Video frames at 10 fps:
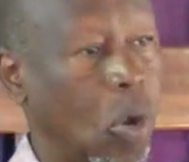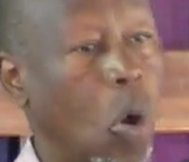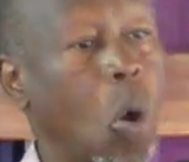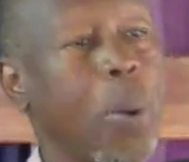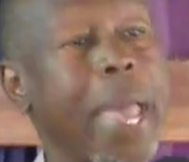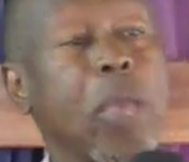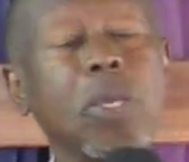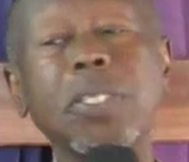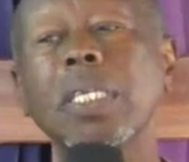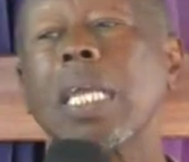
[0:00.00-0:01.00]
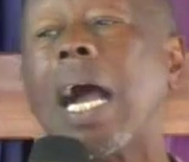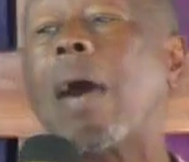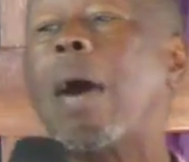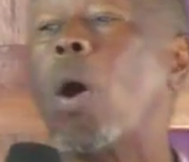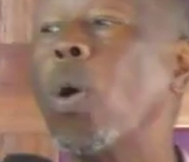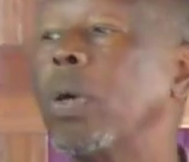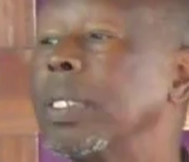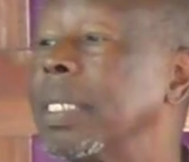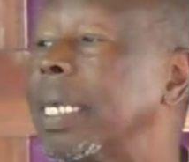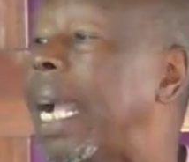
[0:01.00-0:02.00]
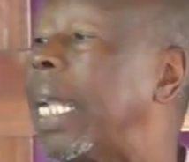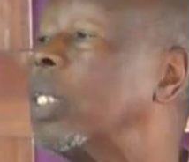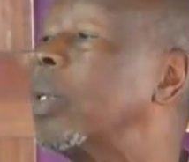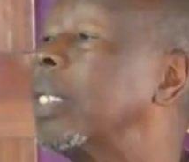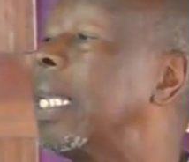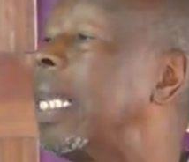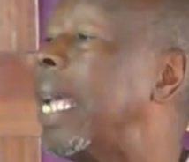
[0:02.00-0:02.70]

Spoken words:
Or we are using our own carnal